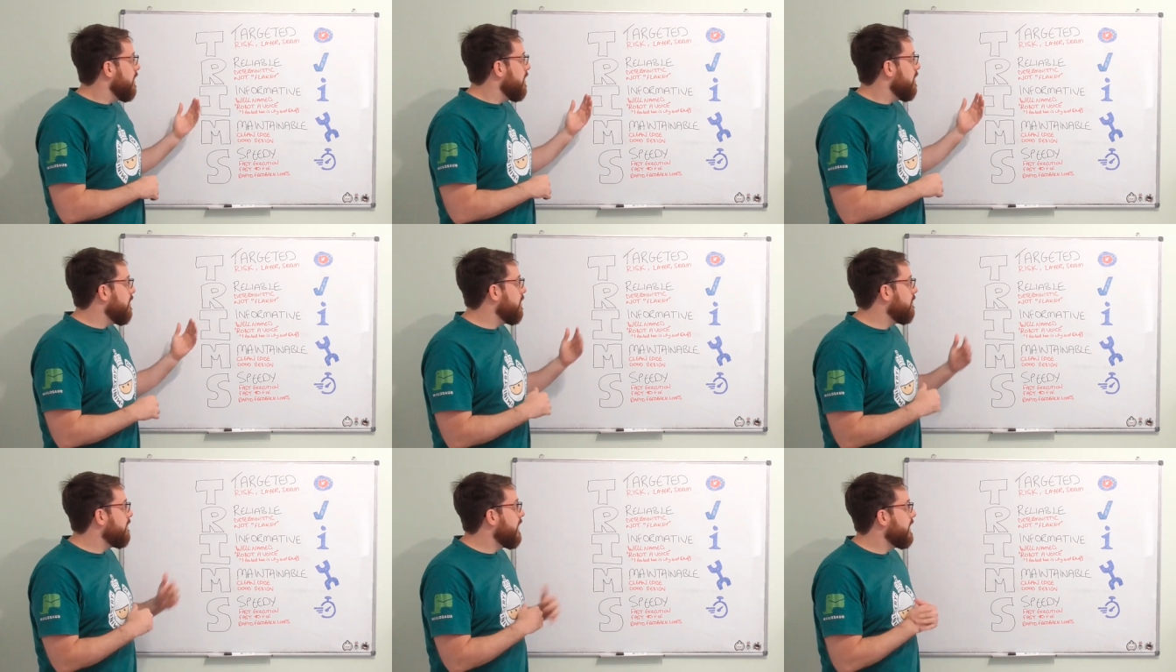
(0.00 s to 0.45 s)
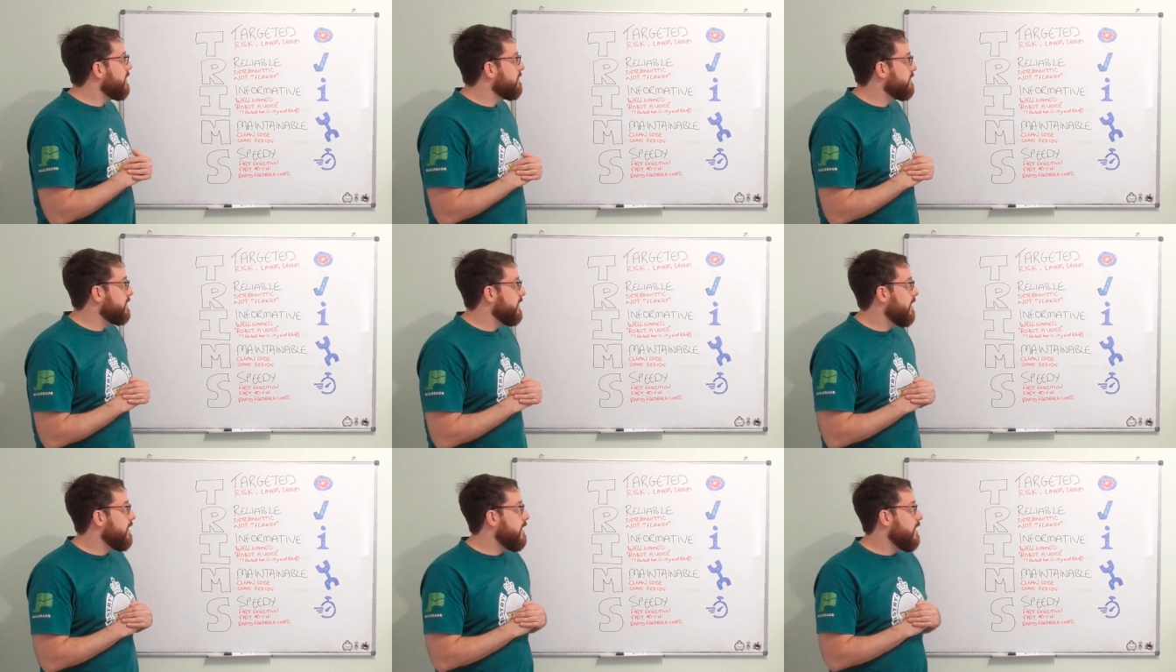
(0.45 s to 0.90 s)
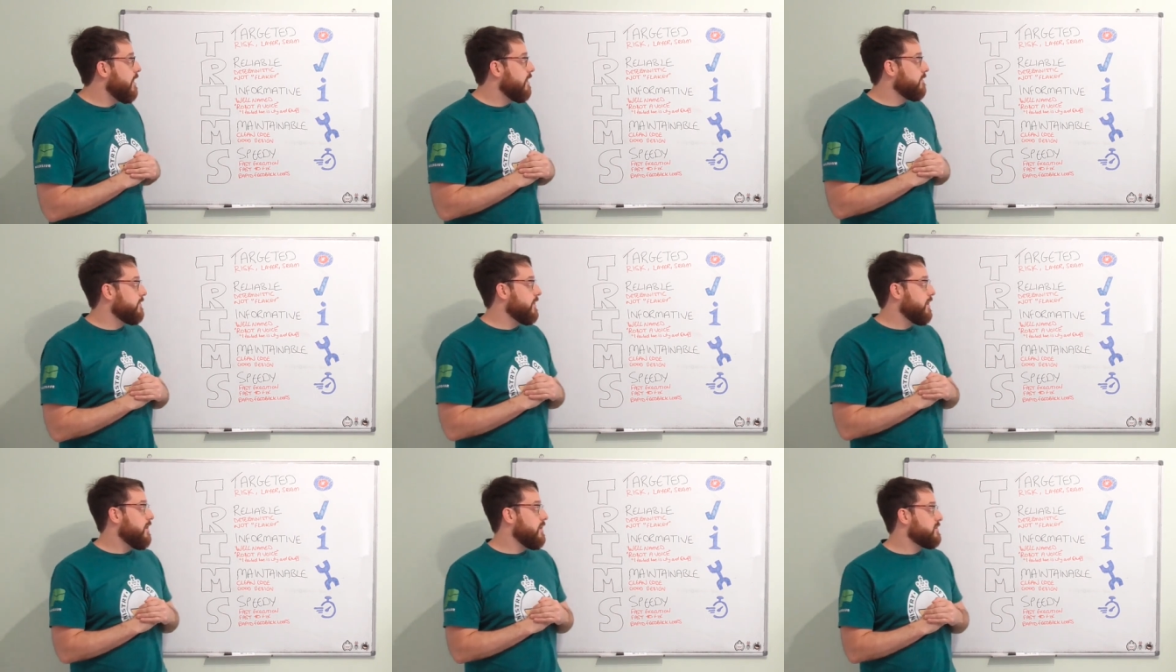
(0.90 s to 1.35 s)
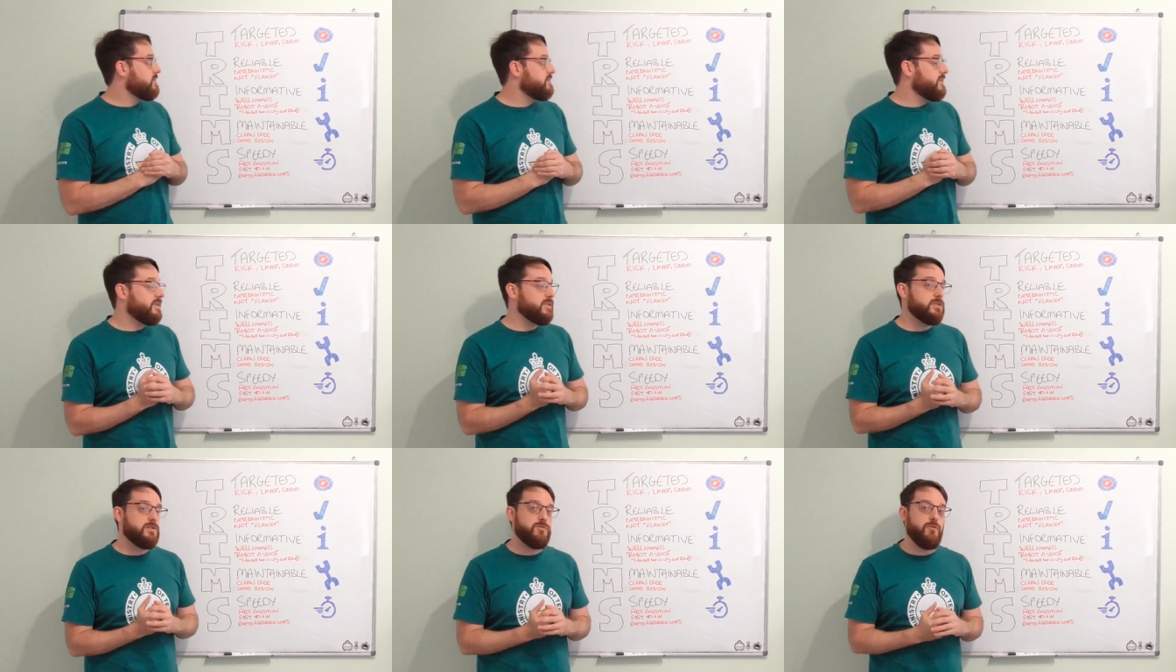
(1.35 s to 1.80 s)
Alright, the R. The R
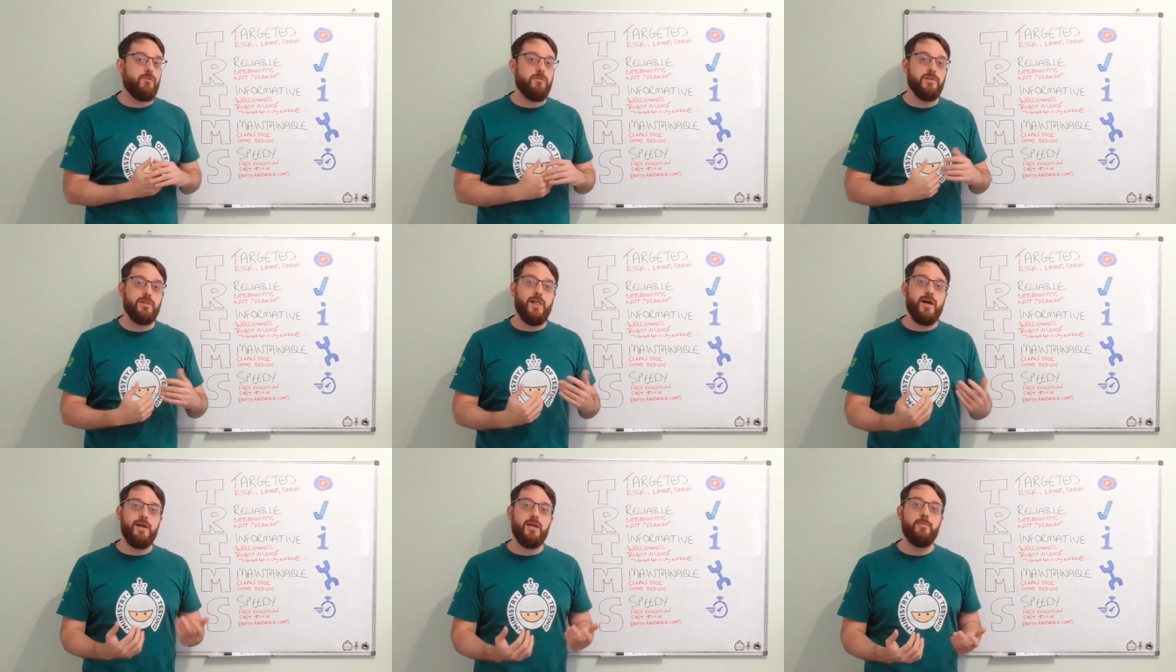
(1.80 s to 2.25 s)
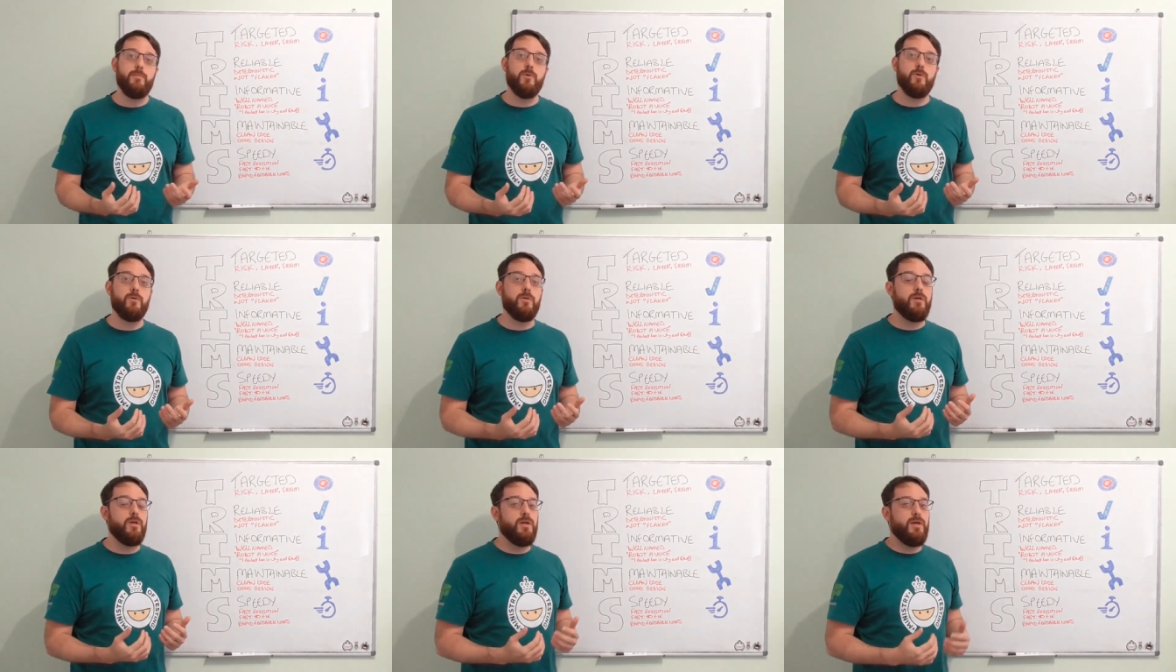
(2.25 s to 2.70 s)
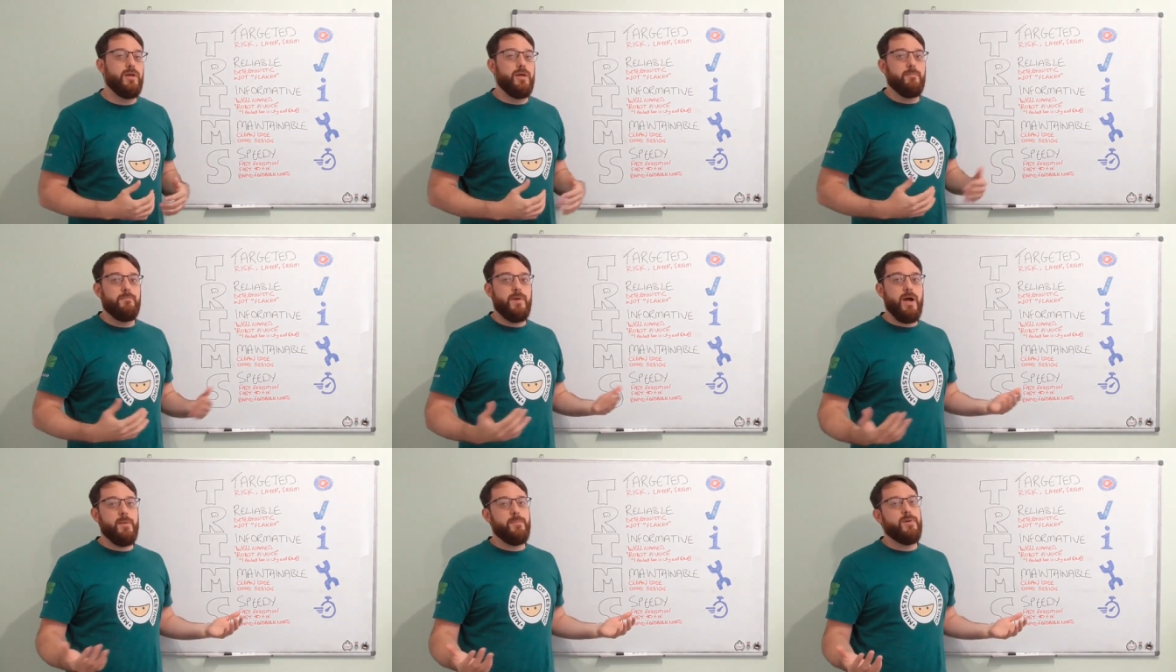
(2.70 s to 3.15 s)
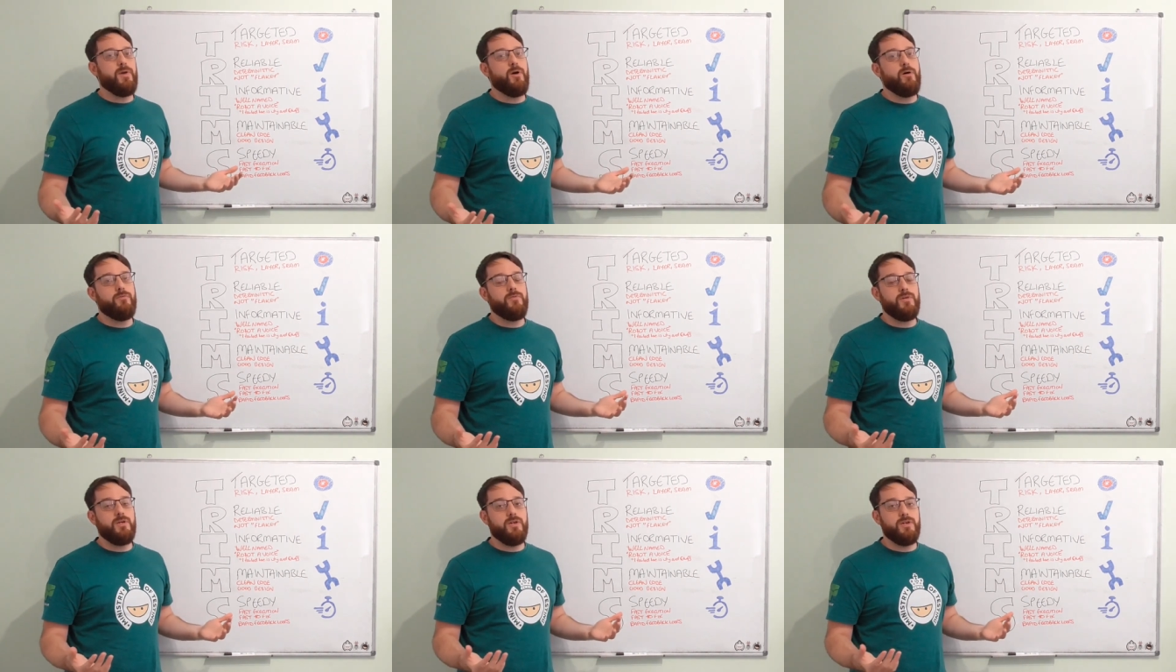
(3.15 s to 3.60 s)
stands for reliable. Might be
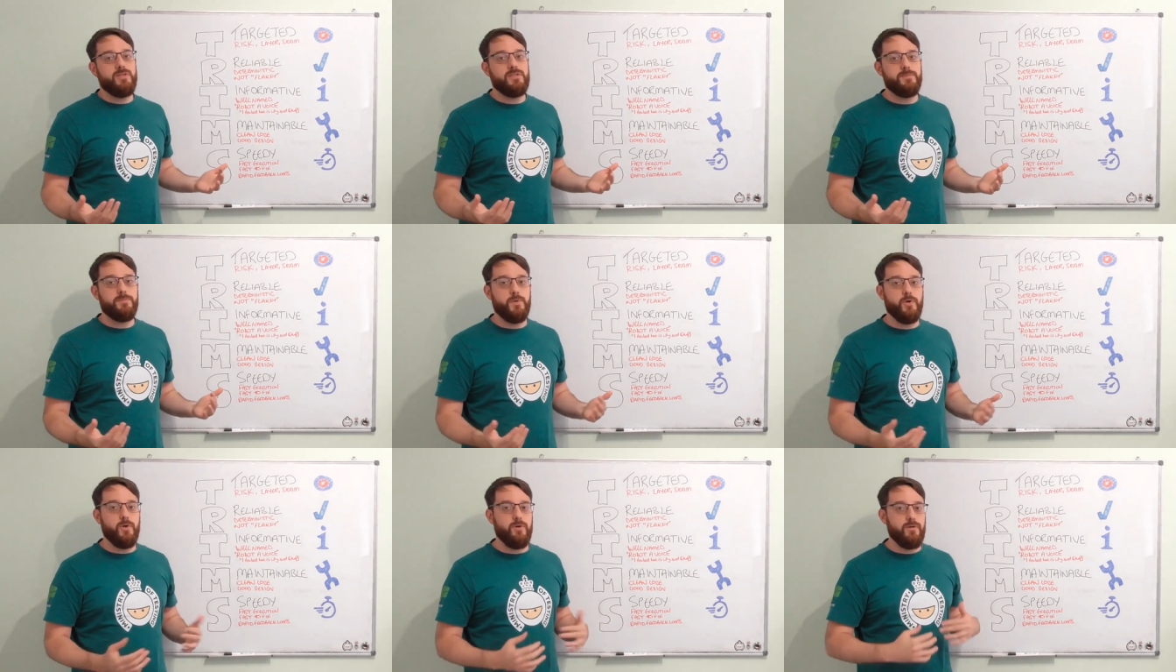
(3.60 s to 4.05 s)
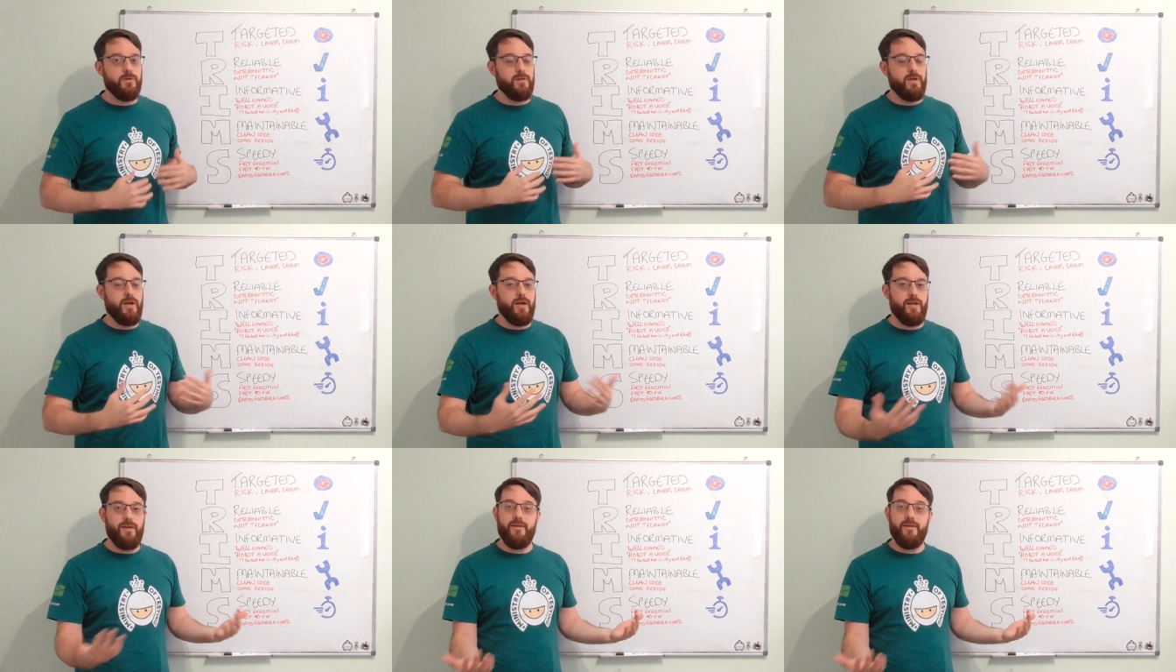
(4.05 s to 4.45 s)
obvious, but